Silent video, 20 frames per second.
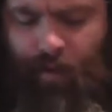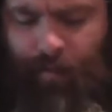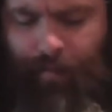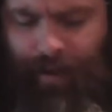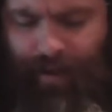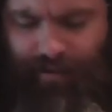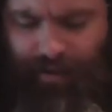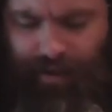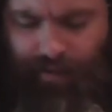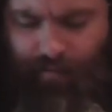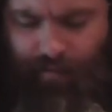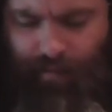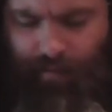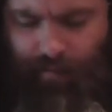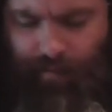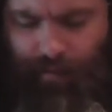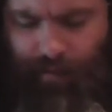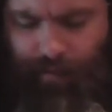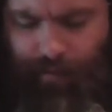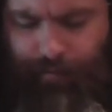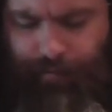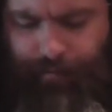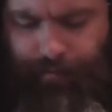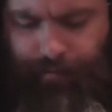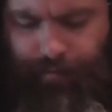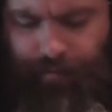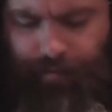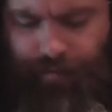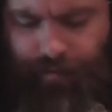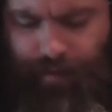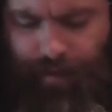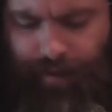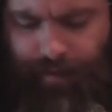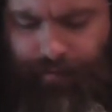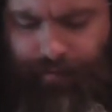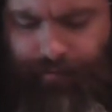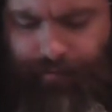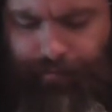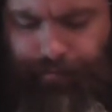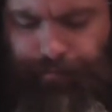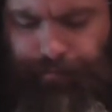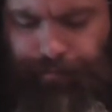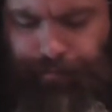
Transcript: But it tastes really, really good. It's kind of...